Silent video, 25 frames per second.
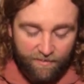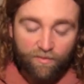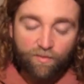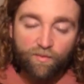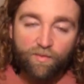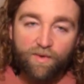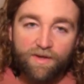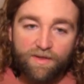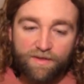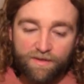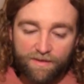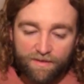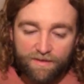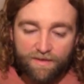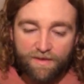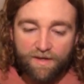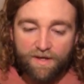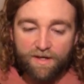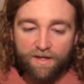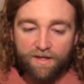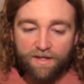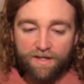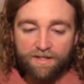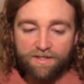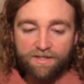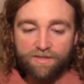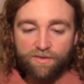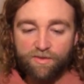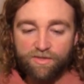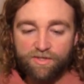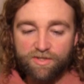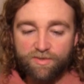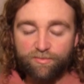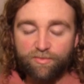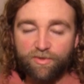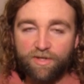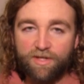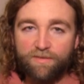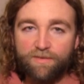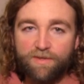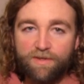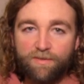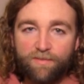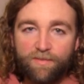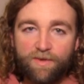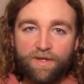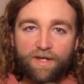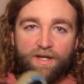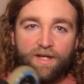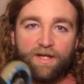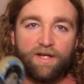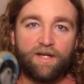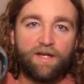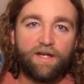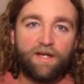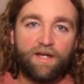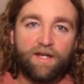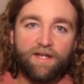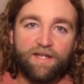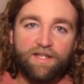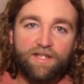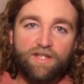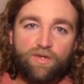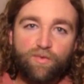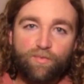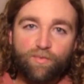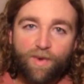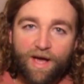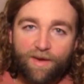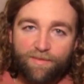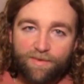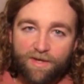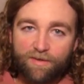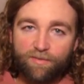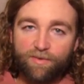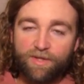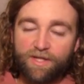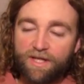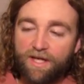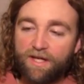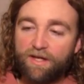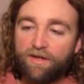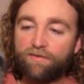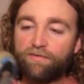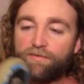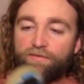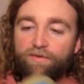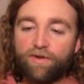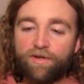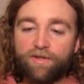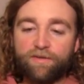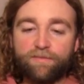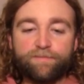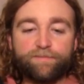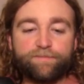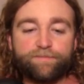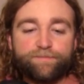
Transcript: with the Intuition Premium, you might be able to get your foot